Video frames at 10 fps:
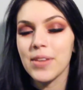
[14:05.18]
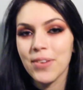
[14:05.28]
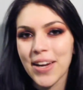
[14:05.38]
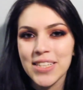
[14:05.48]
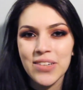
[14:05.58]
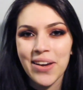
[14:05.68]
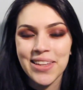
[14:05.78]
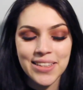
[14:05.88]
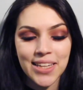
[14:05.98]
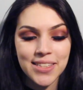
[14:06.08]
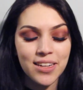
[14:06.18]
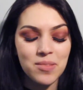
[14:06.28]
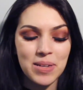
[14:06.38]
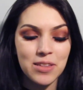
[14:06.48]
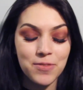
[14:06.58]
Okay, so I think that's
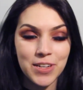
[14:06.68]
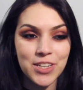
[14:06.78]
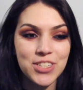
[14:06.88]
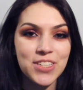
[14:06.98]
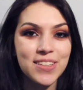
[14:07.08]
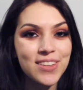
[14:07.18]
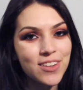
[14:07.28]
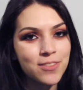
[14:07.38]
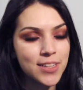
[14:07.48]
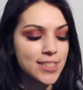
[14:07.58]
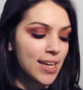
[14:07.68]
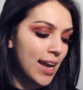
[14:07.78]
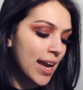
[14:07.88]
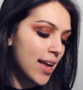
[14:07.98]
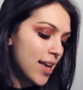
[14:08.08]
gonna be the finished look for
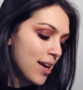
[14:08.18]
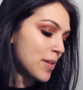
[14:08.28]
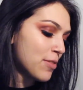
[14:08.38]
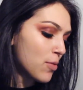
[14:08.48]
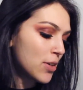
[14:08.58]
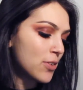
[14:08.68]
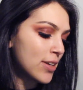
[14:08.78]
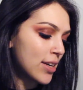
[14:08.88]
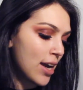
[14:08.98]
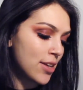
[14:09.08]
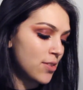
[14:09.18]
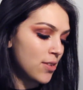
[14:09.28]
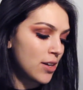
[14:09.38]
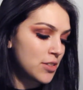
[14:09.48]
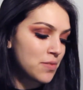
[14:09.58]
today. If you're wondering, I do
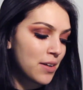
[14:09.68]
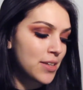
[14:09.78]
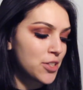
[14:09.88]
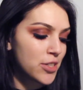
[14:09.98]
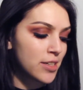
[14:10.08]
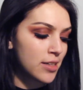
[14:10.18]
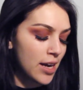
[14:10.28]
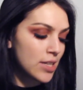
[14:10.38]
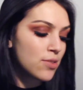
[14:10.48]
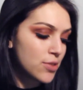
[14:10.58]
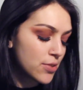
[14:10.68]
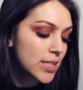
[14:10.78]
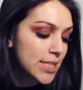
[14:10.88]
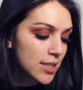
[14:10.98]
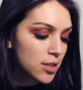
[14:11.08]
not do foundation, I don't do
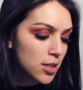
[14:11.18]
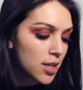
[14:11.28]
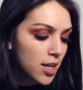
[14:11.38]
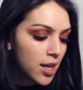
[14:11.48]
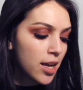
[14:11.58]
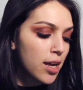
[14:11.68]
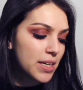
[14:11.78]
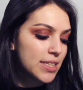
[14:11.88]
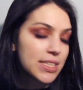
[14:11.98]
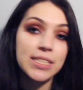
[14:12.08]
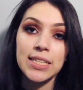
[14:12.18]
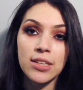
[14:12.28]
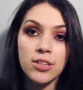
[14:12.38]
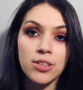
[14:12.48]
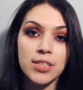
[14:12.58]
concealer, because
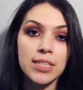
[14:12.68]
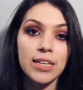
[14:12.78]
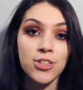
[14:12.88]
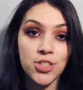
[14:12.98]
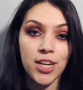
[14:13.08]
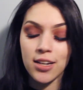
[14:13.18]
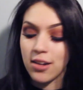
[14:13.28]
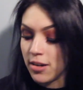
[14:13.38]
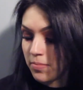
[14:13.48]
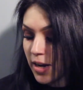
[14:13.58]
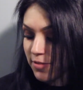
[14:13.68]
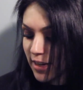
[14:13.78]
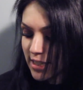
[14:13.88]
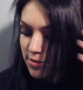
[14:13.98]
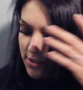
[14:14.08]
concealer looks like on my
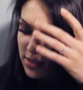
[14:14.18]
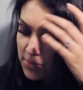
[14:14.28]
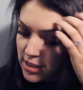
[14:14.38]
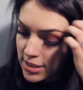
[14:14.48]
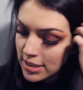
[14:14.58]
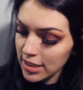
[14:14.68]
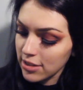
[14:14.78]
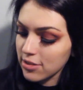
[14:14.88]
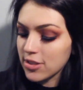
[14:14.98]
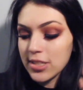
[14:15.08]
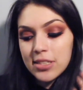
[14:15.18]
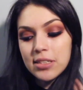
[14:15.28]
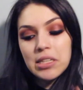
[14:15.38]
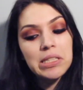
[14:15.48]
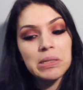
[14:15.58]
face for some reason. It just
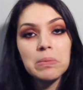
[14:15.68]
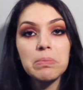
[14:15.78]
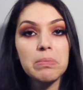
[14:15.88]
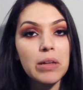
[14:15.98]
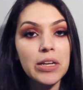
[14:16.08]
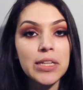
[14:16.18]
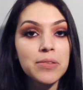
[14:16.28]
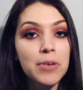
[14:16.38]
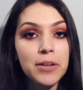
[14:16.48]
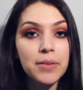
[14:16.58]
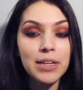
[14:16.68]
doesn't work.